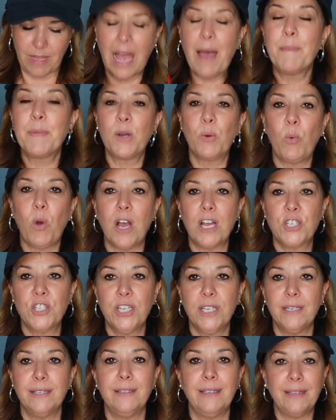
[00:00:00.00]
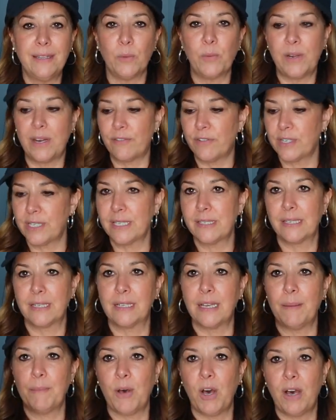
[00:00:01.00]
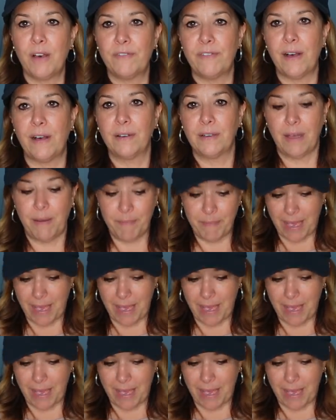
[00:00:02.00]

I'm gonna wash it and then whatever doesn't come off, I'll come